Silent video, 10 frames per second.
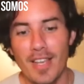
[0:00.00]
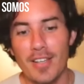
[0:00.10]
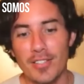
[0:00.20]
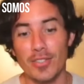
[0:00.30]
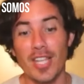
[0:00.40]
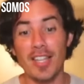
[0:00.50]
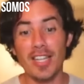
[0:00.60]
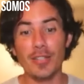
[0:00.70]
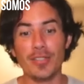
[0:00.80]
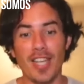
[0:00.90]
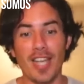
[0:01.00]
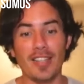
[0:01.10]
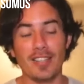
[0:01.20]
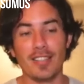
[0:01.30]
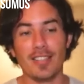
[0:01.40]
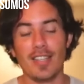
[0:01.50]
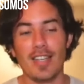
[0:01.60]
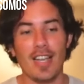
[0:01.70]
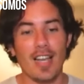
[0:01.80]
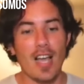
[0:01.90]
So suddenly you say,
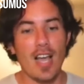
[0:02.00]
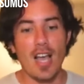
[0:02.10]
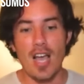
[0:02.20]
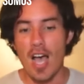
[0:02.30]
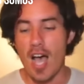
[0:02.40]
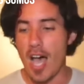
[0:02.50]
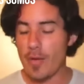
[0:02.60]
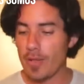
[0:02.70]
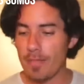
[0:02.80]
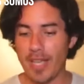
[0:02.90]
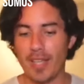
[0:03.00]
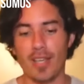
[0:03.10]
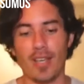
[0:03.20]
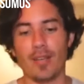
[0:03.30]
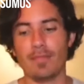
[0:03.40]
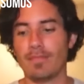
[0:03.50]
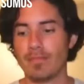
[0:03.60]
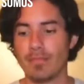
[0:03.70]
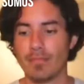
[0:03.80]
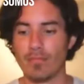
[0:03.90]
I will make a
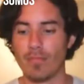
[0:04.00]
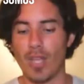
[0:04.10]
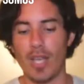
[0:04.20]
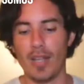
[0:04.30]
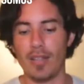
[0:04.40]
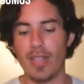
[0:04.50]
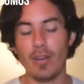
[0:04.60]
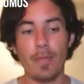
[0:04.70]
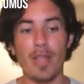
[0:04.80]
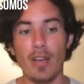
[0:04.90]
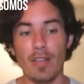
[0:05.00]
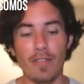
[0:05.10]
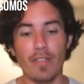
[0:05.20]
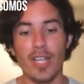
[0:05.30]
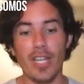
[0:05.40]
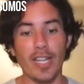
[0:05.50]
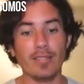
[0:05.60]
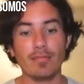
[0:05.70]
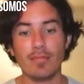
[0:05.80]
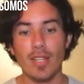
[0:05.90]
therapy of
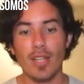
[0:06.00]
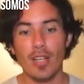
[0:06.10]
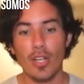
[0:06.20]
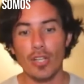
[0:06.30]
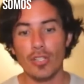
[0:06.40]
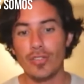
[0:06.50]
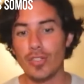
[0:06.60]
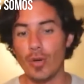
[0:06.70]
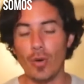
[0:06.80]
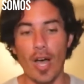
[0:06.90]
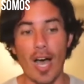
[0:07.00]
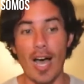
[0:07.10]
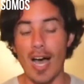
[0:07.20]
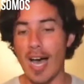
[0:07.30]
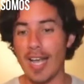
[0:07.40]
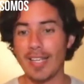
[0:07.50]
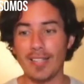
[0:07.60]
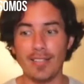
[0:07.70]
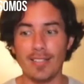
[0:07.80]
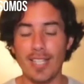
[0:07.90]
healing so I
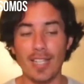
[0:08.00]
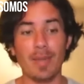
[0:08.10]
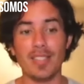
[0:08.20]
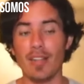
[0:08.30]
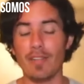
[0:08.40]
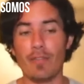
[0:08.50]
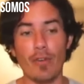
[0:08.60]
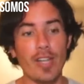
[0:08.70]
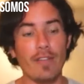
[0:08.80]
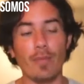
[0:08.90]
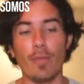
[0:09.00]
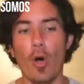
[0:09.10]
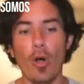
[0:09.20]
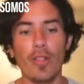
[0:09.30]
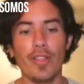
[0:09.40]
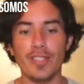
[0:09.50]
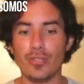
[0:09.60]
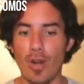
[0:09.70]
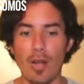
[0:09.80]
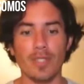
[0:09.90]
can set myself free from all these
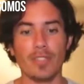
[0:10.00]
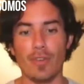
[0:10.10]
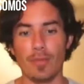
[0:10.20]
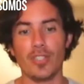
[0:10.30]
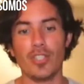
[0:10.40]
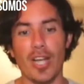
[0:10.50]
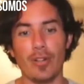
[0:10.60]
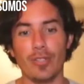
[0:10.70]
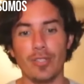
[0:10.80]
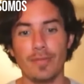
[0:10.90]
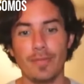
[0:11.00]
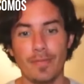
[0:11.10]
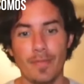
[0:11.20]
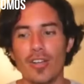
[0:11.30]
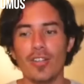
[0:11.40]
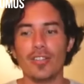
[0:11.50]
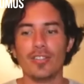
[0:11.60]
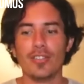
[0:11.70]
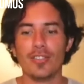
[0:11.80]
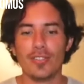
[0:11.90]
traumas from childhood.
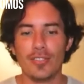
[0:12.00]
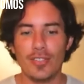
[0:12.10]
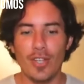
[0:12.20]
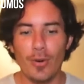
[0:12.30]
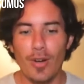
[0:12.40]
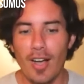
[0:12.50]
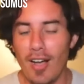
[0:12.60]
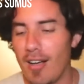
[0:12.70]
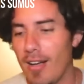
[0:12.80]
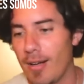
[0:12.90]
So